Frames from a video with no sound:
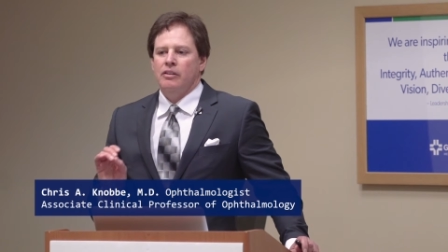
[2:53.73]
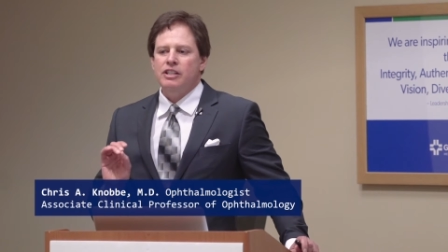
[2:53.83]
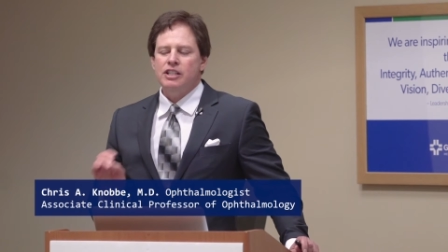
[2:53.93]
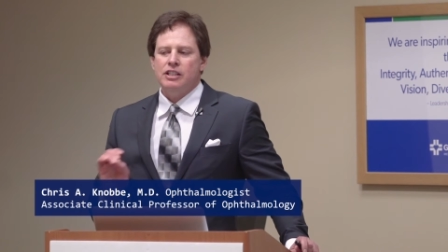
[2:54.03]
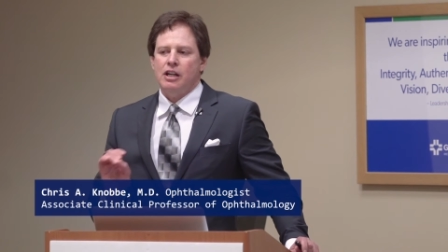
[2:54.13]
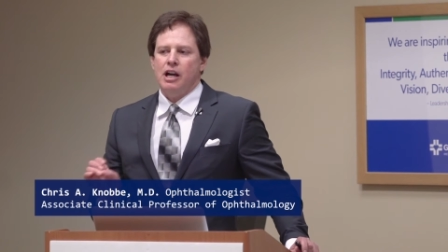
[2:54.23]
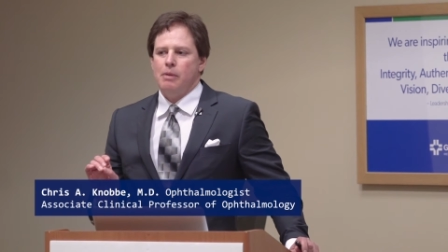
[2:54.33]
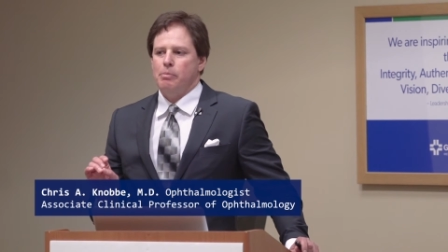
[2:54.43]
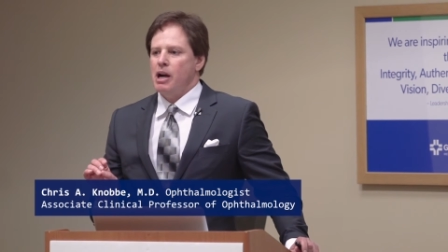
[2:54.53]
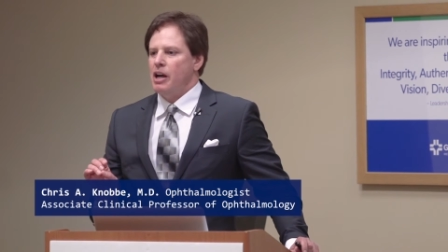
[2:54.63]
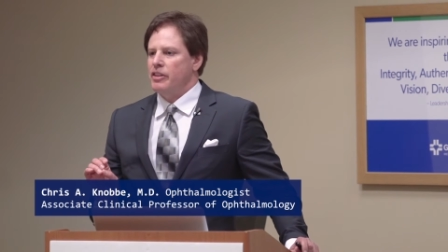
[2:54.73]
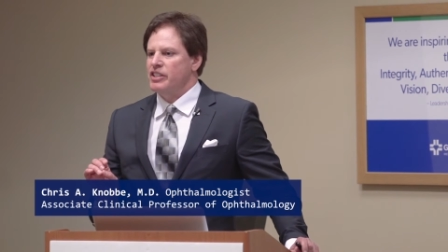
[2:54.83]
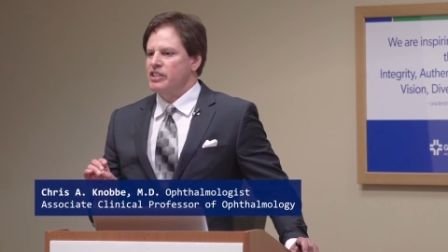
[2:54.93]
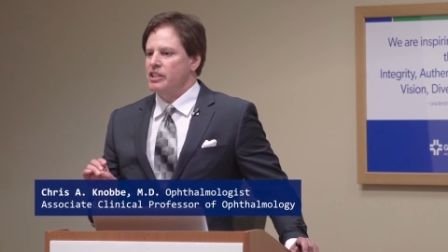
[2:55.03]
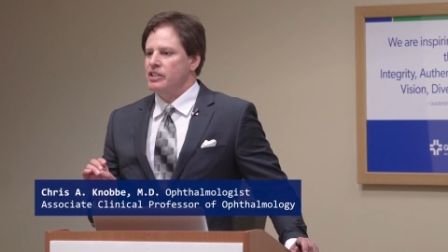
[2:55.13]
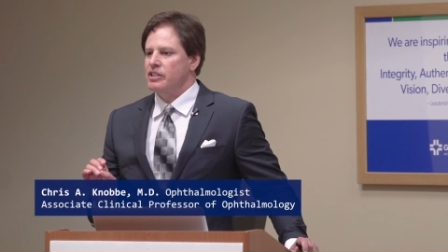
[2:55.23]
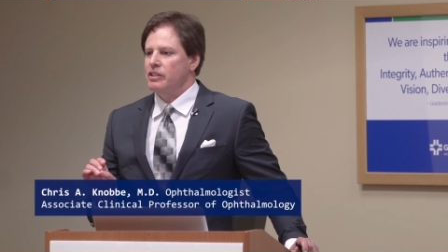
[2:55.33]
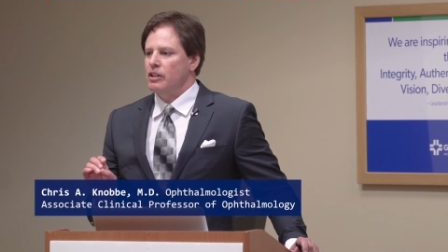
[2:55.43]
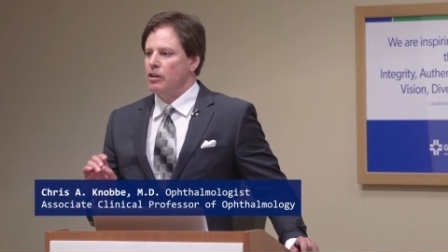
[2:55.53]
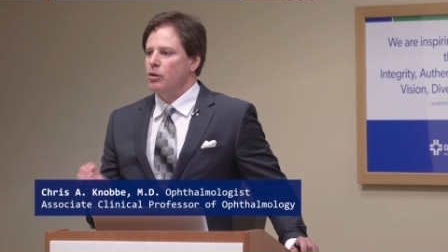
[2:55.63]
This is a hypothesis
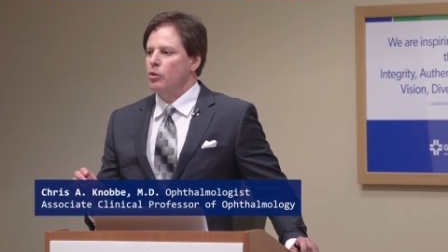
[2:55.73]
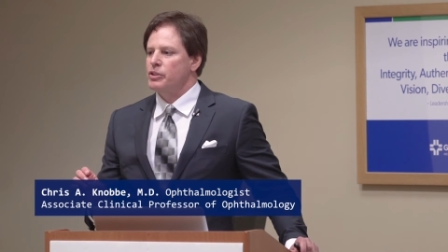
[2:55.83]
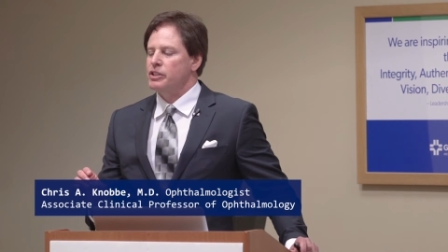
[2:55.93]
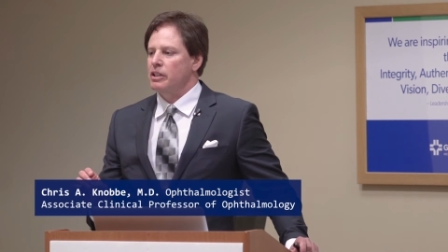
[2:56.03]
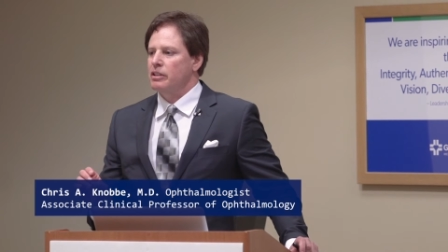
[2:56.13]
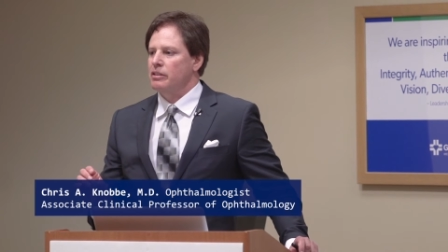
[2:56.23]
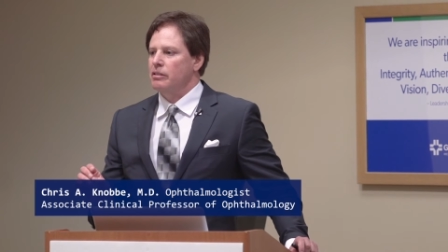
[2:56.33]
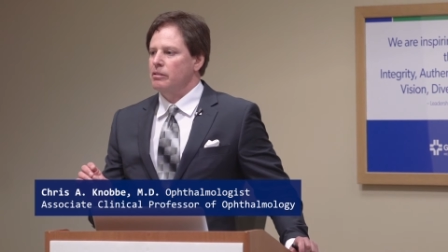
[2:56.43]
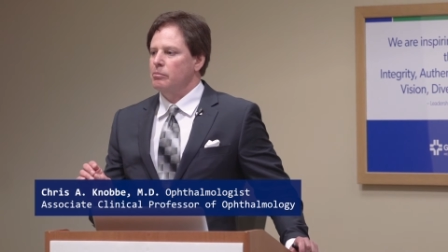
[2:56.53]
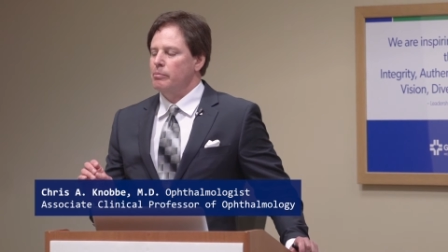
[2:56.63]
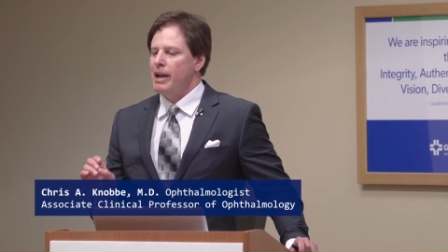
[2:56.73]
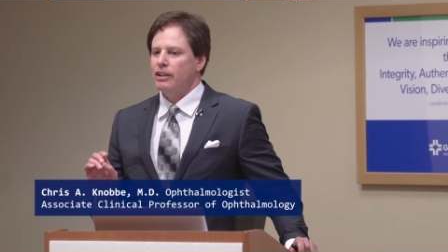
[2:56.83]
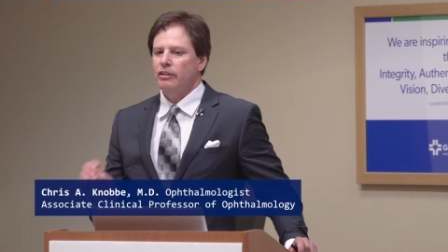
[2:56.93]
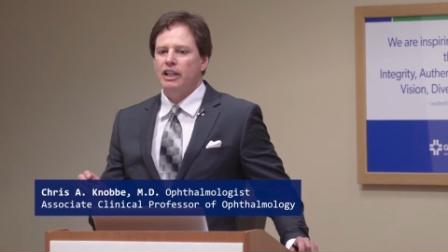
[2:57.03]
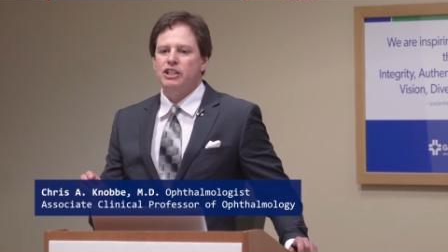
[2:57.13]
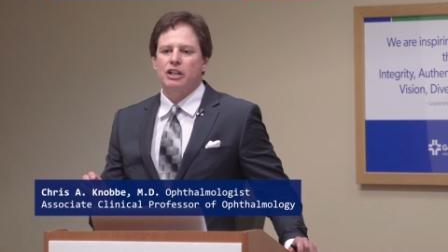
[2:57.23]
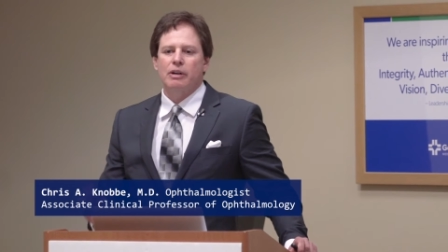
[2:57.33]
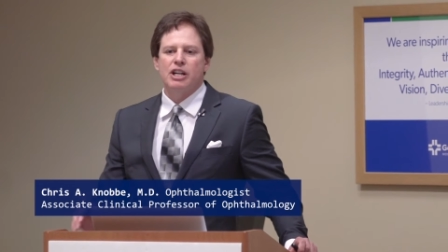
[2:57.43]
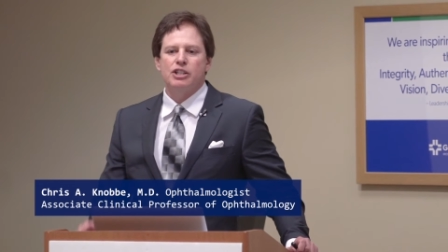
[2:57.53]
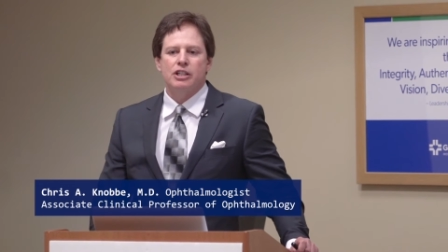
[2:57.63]
that holds that macular
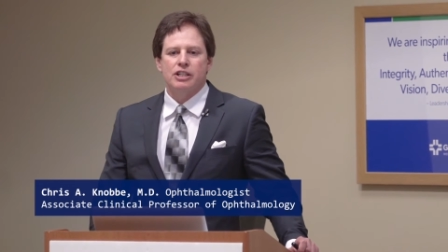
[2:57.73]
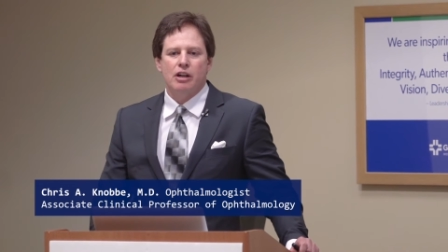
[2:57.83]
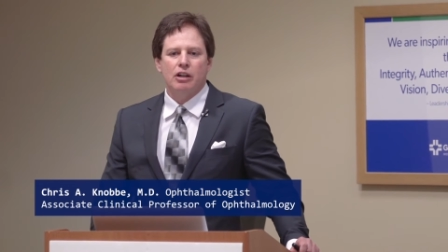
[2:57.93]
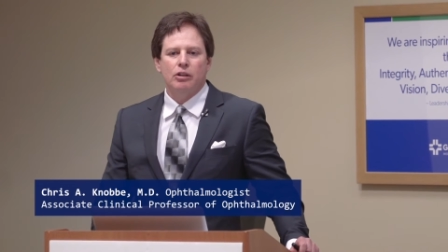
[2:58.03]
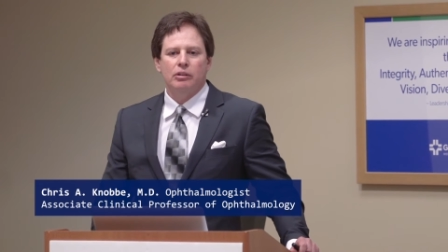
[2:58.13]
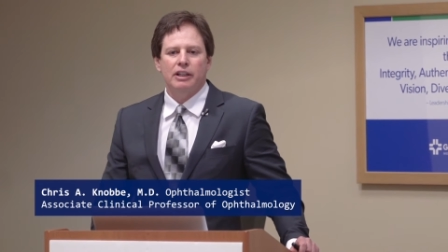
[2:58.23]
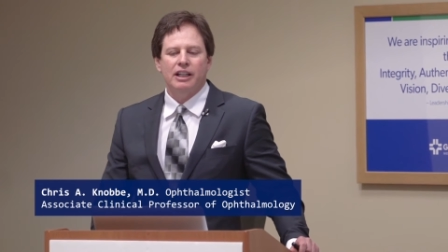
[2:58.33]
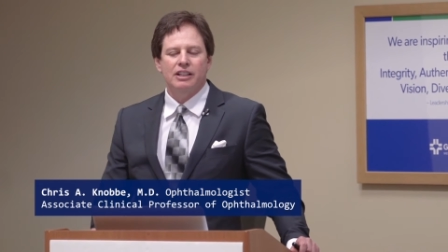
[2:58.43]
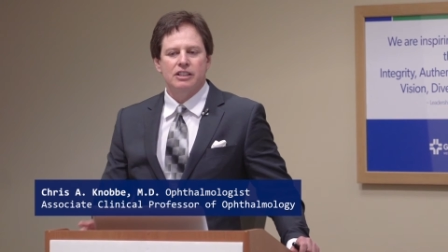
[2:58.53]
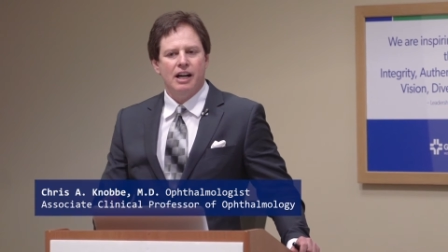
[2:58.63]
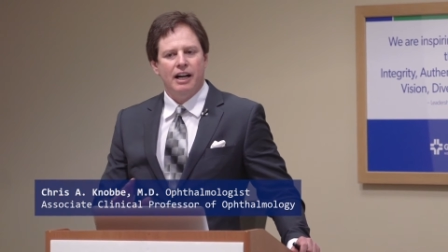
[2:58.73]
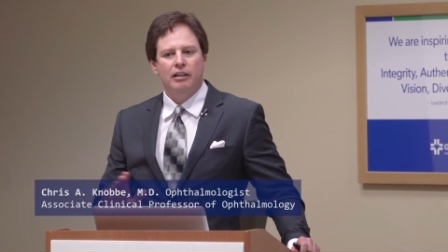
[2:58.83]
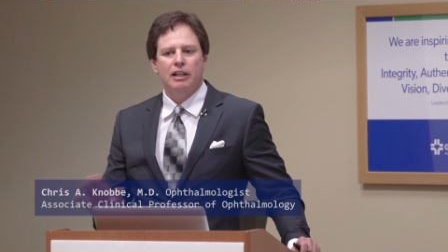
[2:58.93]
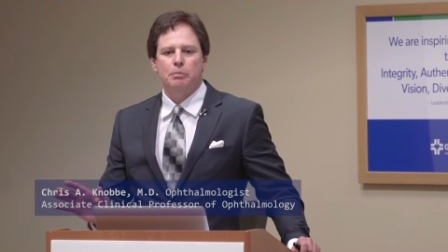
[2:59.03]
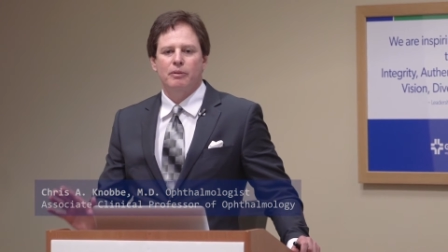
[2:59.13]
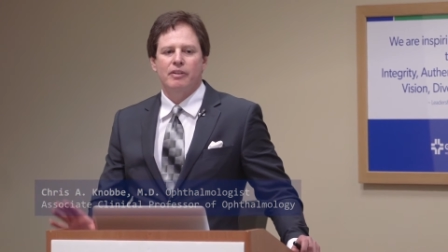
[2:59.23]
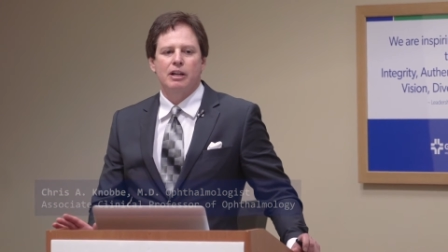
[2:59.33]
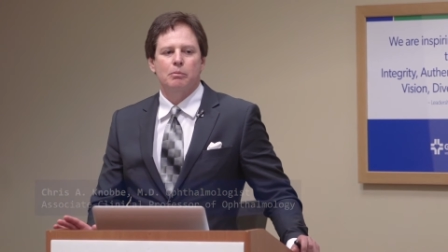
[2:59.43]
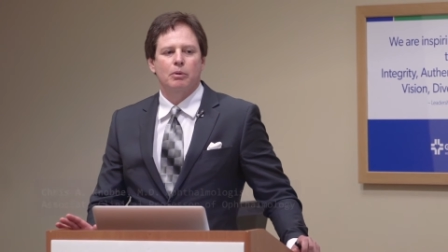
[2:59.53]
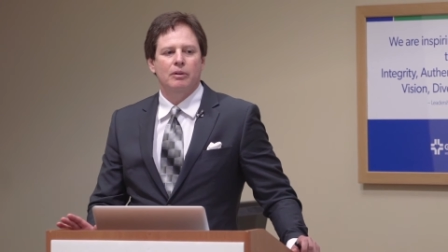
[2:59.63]
degeneration is not only entirely
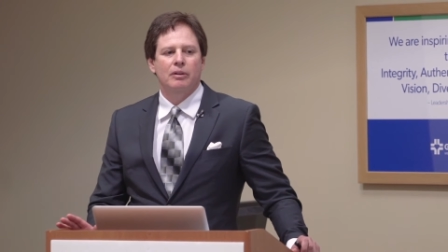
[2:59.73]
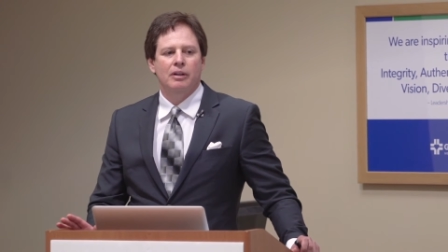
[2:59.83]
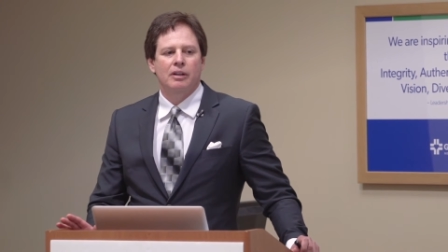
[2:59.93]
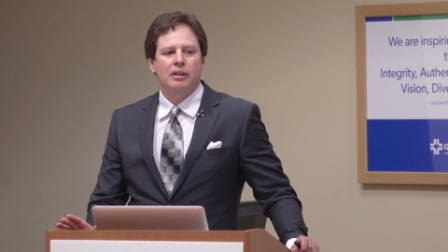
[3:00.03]
preventable,